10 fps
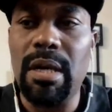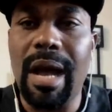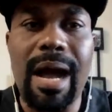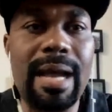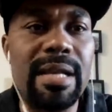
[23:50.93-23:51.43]

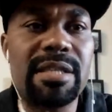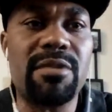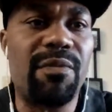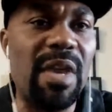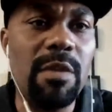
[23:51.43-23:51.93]
honest
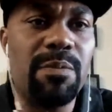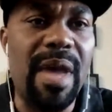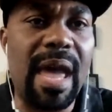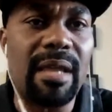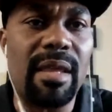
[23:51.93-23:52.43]

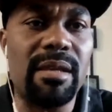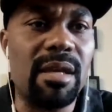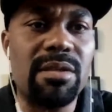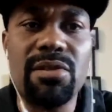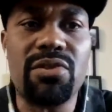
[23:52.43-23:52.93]
feedback that
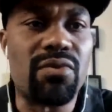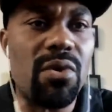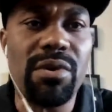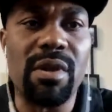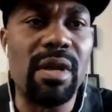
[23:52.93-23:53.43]
doesn't
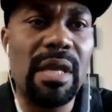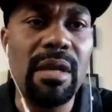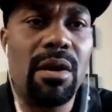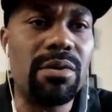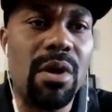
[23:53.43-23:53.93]
stroke your
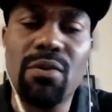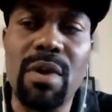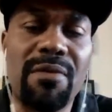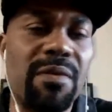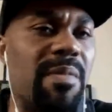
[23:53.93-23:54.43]
ego. Don't run
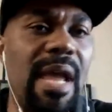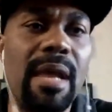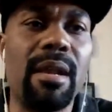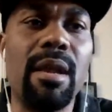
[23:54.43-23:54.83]
from that.